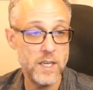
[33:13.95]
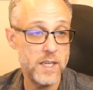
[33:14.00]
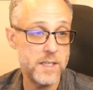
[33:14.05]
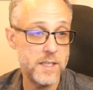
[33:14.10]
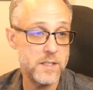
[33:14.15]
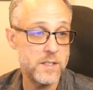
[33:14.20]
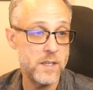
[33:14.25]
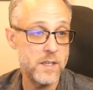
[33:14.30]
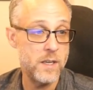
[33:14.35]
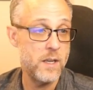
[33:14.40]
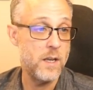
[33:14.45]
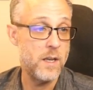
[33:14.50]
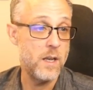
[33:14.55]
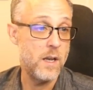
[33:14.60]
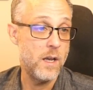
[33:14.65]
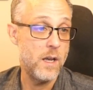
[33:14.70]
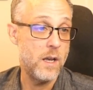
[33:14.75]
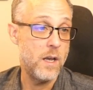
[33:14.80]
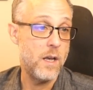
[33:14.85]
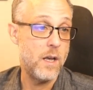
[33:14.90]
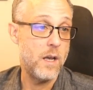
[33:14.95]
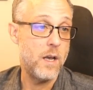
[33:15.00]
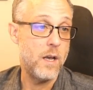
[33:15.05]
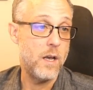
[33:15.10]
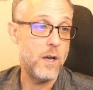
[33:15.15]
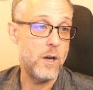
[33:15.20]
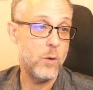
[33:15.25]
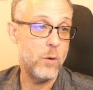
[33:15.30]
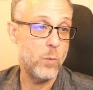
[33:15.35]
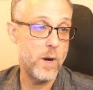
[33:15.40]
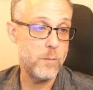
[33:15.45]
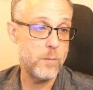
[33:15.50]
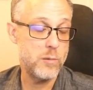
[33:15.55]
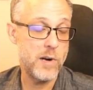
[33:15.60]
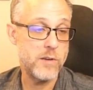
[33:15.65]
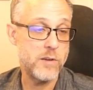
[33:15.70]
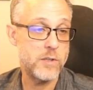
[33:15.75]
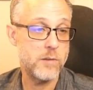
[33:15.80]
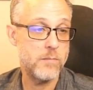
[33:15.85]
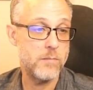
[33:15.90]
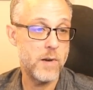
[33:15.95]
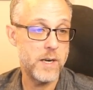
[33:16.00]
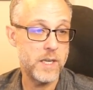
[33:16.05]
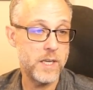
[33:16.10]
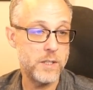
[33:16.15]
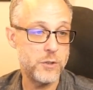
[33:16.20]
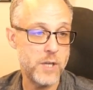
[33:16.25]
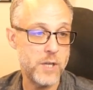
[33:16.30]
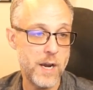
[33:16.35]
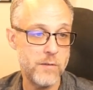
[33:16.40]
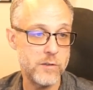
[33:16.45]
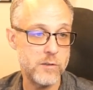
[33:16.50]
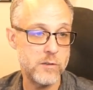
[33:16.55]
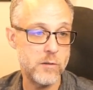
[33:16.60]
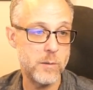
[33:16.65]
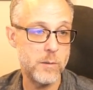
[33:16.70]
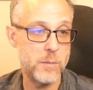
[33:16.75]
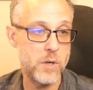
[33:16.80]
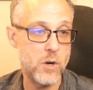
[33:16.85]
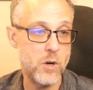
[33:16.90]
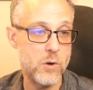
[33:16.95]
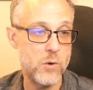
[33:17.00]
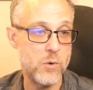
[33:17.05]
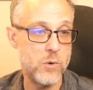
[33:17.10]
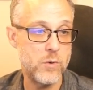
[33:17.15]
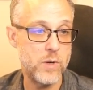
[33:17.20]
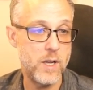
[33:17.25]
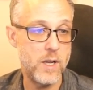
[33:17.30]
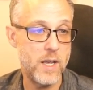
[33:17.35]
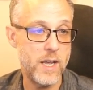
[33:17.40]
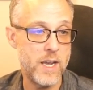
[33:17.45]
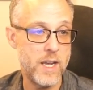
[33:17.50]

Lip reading: It's a web browser running JavaScript code,